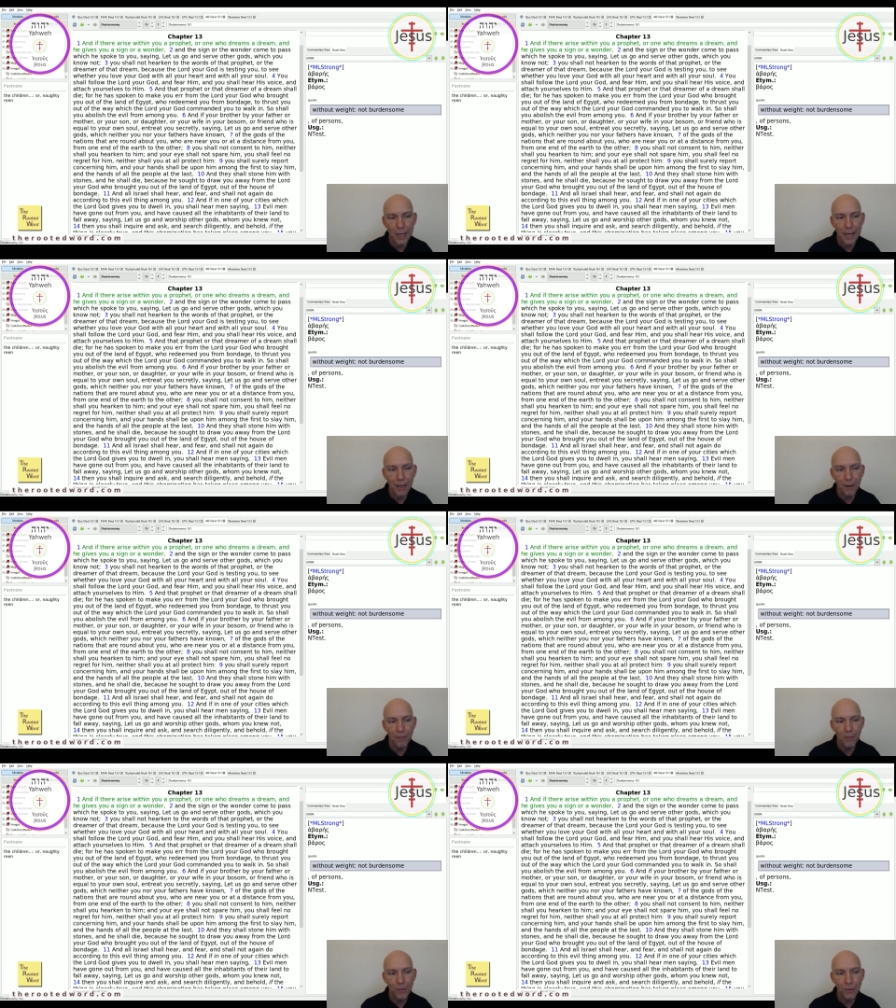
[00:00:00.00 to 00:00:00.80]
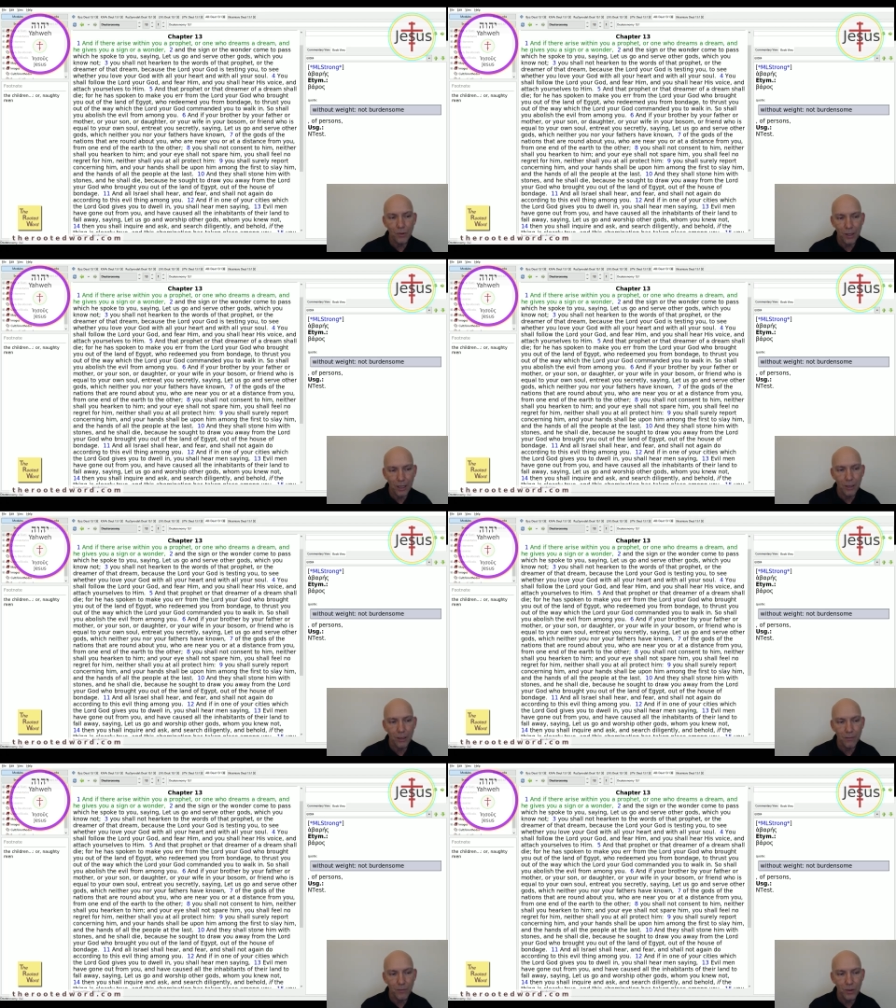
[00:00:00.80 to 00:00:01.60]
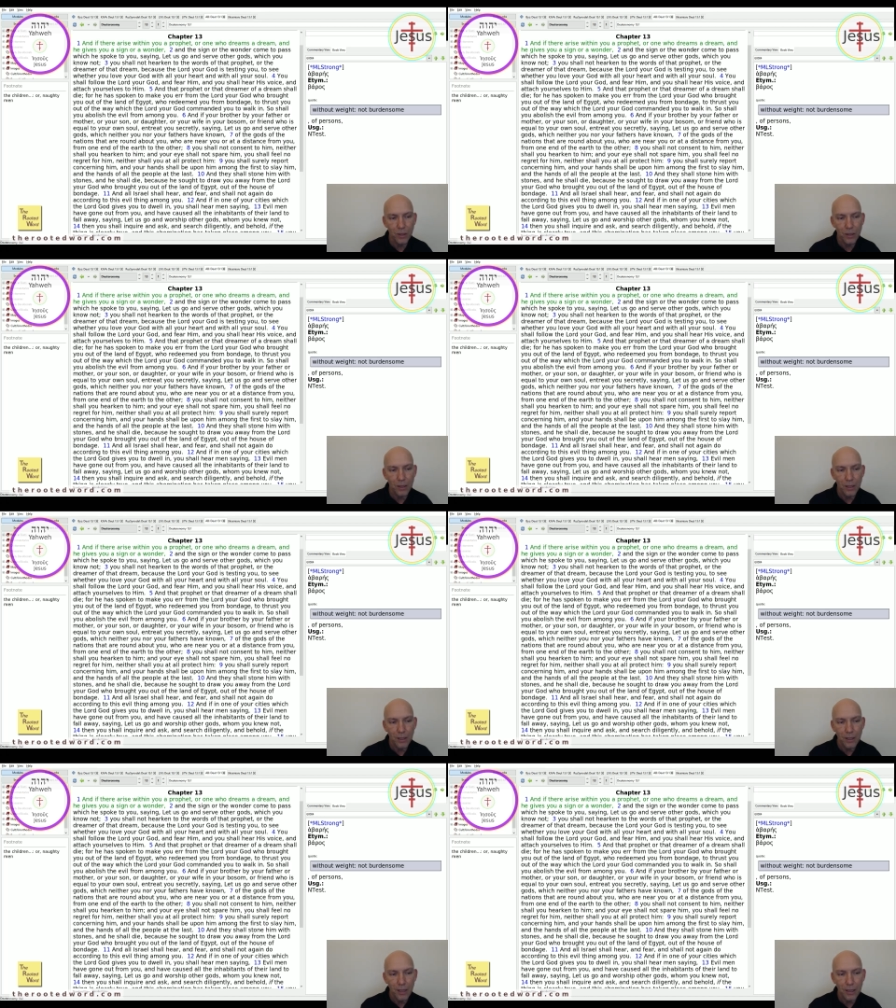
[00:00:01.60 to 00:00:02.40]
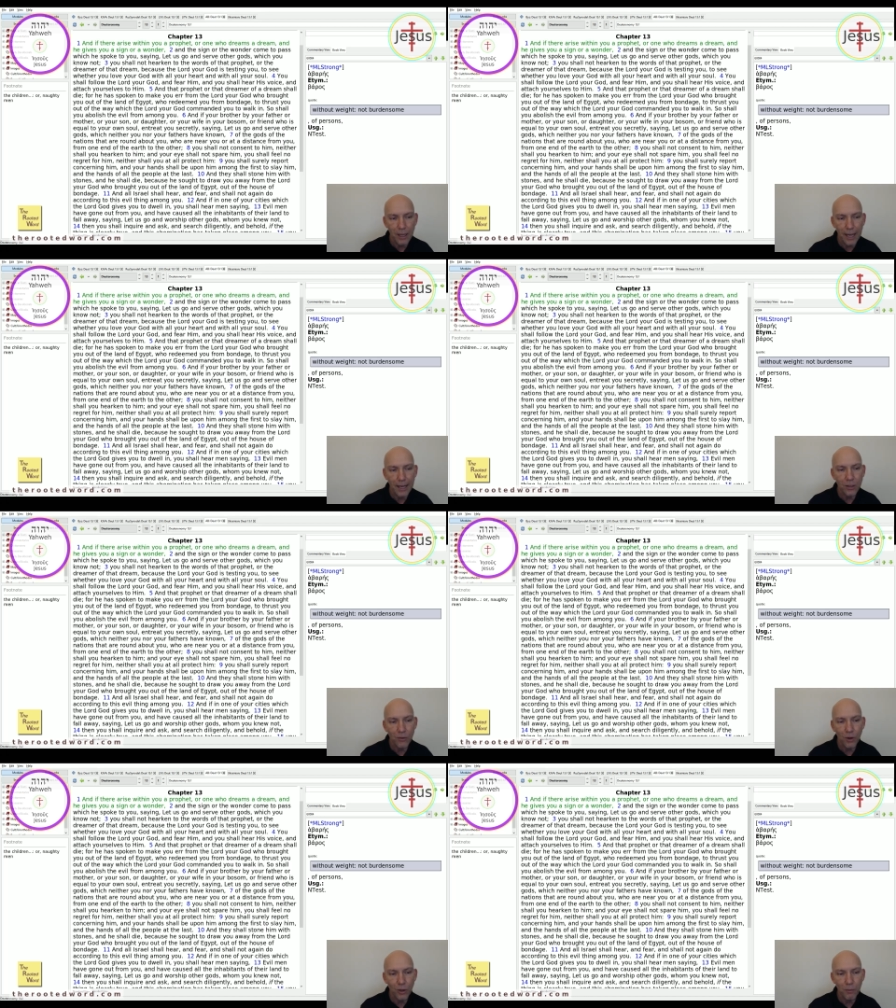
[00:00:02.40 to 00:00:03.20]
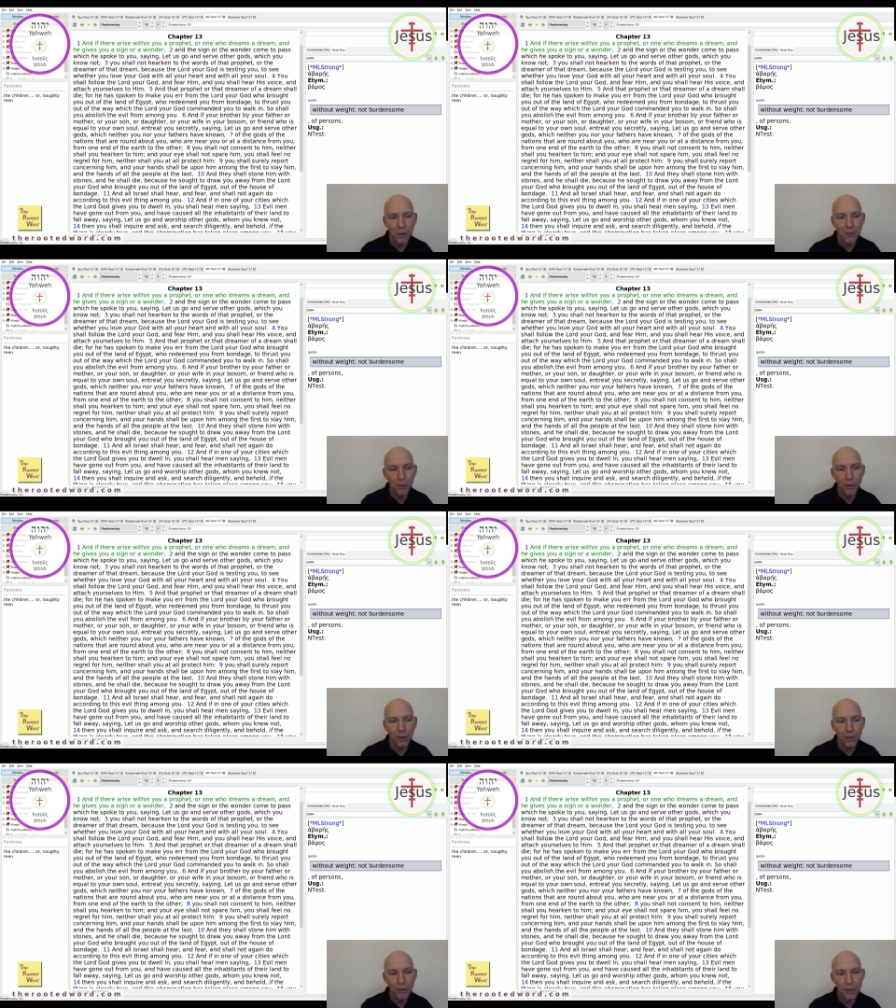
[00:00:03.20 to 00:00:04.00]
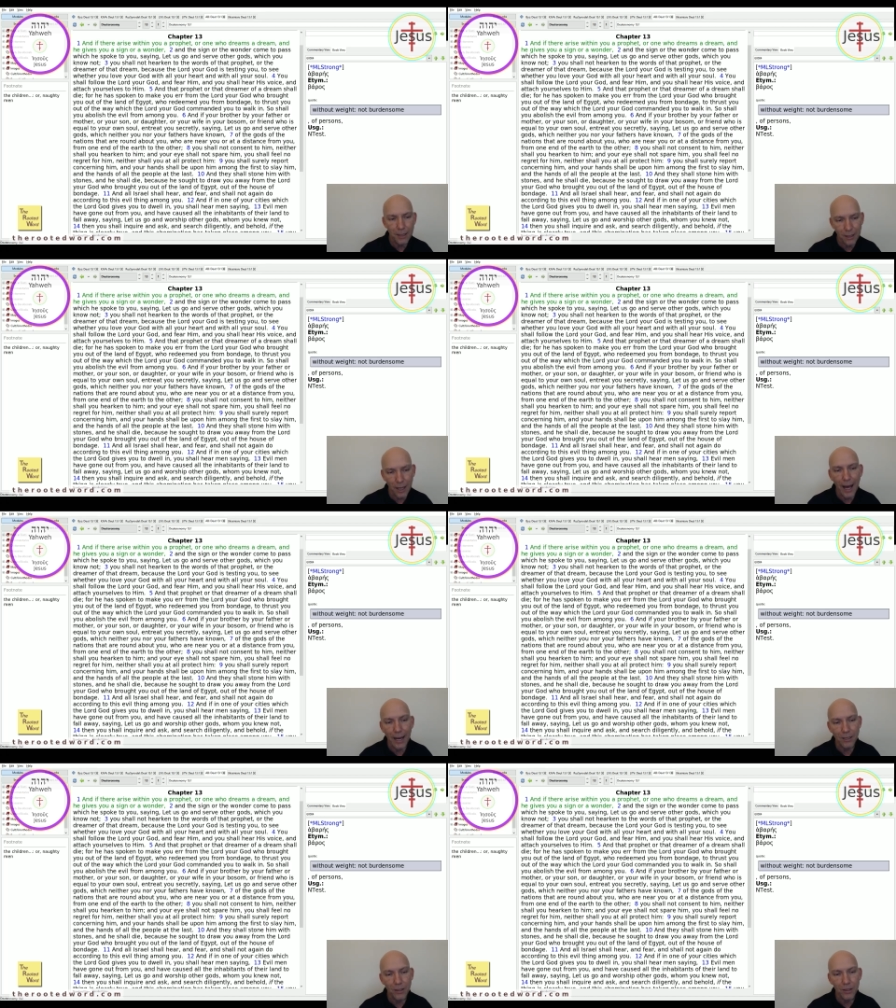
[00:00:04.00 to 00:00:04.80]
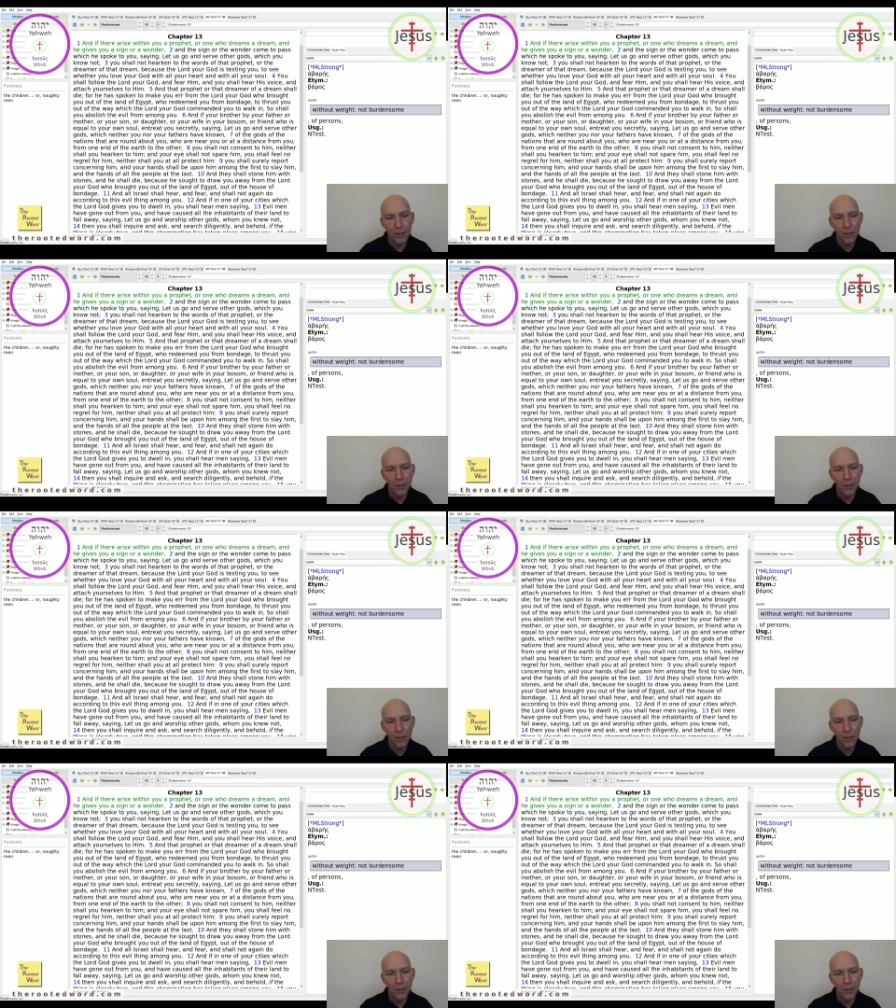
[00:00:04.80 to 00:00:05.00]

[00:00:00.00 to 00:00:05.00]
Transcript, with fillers: him, to kill him, and the hands of all the people at the last.